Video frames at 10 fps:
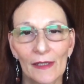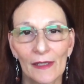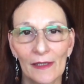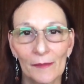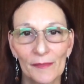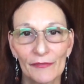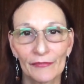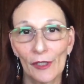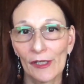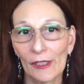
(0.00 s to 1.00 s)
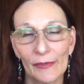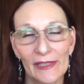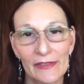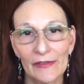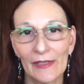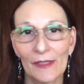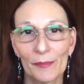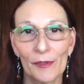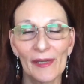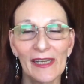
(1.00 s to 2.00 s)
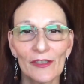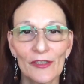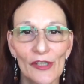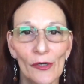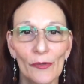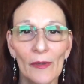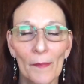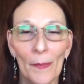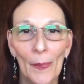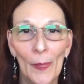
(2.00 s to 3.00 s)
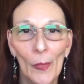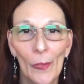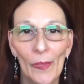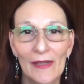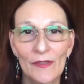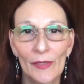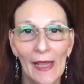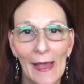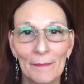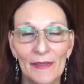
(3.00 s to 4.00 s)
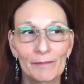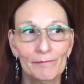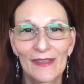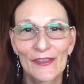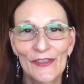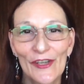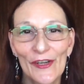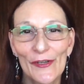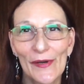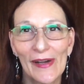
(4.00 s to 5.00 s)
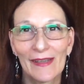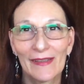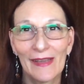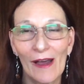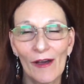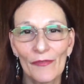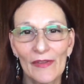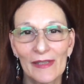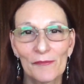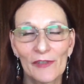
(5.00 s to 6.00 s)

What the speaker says: In Florida, we still had to prepare. So that's what happened. So now that I'm